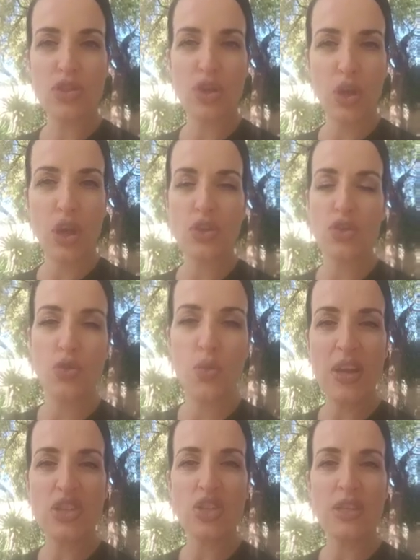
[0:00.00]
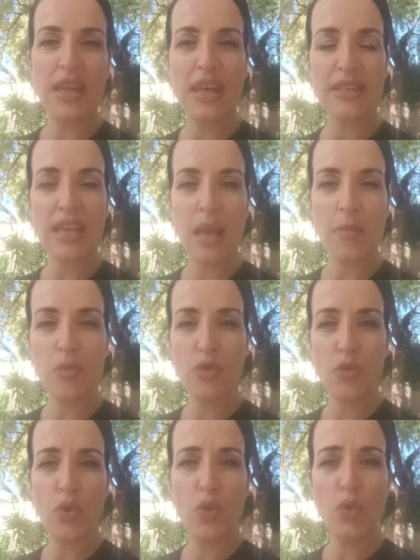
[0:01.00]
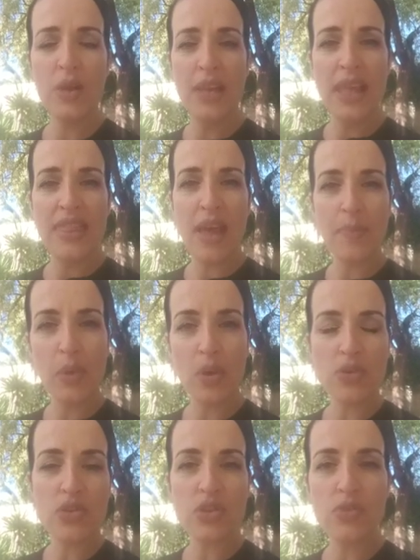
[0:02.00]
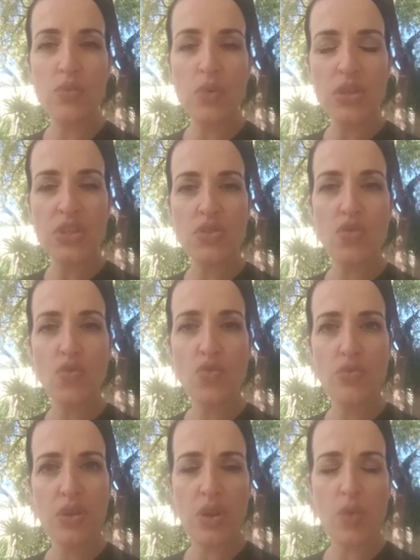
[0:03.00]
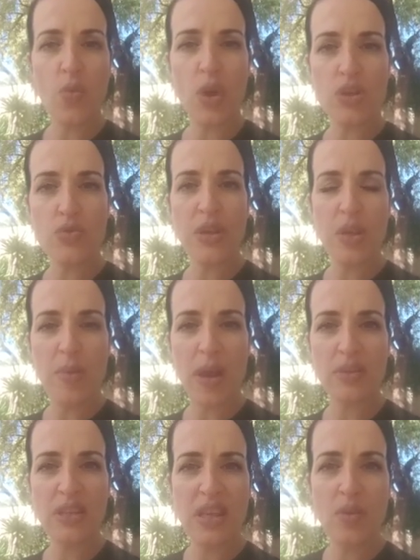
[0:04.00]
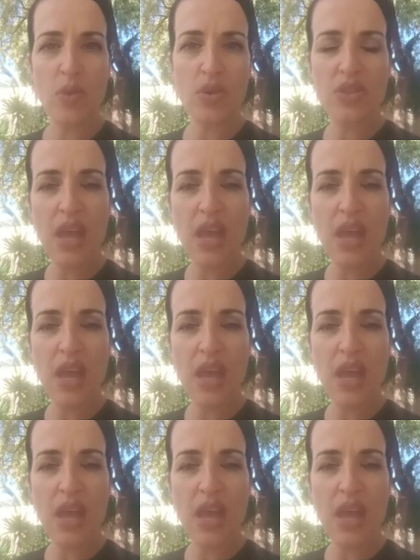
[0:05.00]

The question that came through, that person was wondering about keywords.